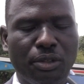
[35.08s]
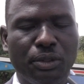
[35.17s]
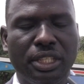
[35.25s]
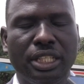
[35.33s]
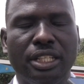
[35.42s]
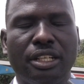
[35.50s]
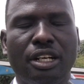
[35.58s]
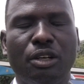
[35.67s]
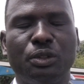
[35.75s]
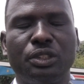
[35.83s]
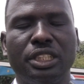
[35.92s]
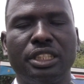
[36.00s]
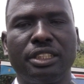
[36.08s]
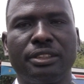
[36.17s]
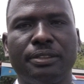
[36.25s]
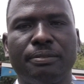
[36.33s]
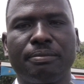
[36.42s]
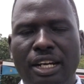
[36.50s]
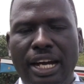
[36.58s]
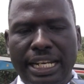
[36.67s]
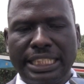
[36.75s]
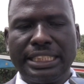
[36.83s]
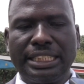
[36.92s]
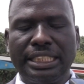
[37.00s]
within the county.
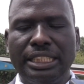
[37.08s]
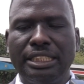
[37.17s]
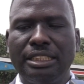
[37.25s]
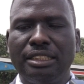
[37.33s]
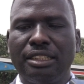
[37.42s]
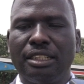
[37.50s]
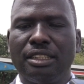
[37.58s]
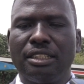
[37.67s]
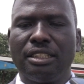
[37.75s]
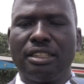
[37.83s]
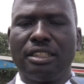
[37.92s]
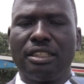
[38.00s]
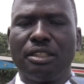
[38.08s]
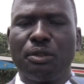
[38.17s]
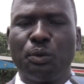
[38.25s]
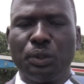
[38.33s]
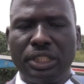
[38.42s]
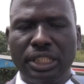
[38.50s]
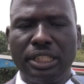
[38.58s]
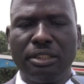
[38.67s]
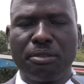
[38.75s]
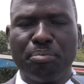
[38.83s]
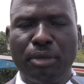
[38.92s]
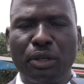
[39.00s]
Currently, within
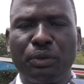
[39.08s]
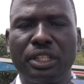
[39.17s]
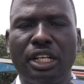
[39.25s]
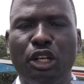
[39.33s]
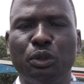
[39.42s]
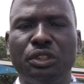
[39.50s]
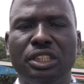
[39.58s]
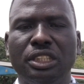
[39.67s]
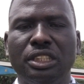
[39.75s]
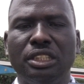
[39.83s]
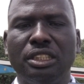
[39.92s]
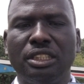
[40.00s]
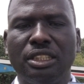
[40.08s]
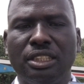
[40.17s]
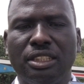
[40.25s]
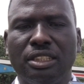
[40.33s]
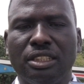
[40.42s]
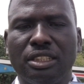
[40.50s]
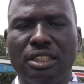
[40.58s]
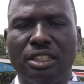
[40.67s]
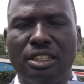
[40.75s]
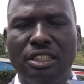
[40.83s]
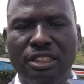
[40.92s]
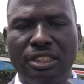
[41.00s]
Magwi County,
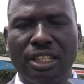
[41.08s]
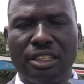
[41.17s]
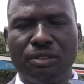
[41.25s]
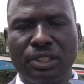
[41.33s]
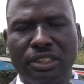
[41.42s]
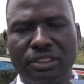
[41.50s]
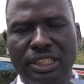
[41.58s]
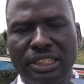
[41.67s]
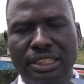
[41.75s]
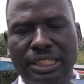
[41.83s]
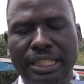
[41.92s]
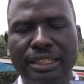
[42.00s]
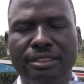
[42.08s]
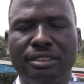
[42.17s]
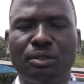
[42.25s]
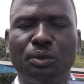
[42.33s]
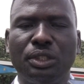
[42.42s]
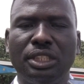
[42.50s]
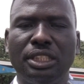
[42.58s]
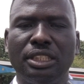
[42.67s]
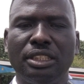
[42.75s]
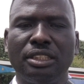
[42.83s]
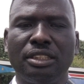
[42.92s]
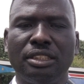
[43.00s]
Eastern Equatoria states, we
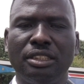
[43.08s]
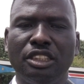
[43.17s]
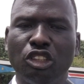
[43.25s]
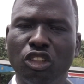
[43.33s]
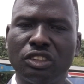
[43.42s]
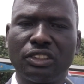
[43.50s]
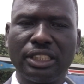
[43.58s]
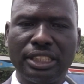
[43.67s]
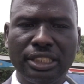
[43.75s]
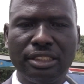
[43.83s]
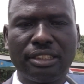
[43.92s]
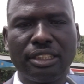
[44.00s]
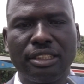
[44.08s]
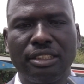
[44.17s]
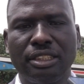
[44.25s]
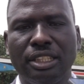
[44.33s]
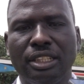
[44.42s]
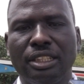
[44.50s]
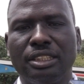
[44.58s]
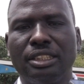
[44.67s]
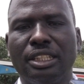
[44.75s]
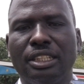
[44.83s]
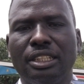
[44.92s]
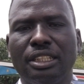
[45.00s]
did not register
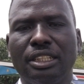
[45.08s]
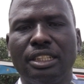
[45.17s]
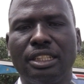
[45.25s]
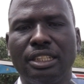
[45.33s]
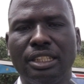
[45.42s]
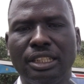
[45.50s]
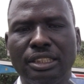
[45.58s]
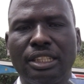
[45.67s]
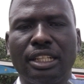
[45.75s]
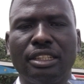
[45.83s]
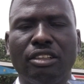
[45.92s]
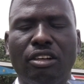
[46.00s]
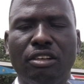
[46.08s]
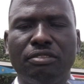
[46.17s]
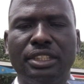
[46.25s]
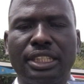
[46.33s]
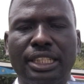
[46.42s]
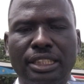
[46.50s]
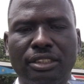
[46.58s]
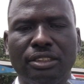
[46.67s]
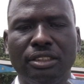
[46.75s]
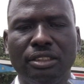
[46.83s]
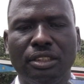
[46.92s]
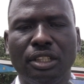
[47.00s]
the entering of the
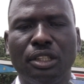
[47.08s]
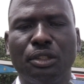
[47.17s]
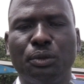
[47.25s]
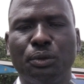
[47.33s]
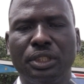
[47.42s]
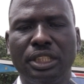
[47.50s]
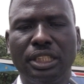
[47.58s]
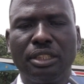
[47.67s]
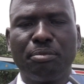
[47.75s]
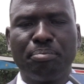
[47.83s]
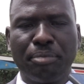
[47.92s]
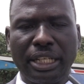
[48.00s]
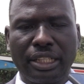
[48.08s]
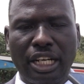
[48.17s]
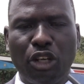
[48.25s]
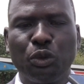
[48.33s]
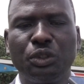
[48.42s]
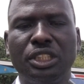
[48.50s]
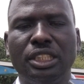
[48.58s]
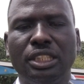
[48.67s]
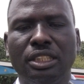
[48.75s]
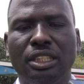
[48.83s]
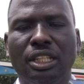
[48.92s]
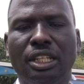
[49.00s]
cattle within my county.
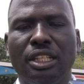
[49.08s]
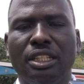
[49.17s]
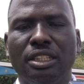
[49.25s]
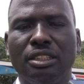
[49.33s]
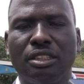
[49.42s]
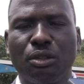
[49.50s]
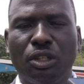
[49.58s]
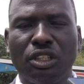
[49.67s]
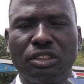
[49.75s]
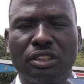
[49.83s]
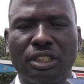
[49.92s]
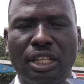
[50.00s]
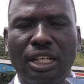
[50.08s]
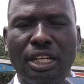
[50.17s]
It was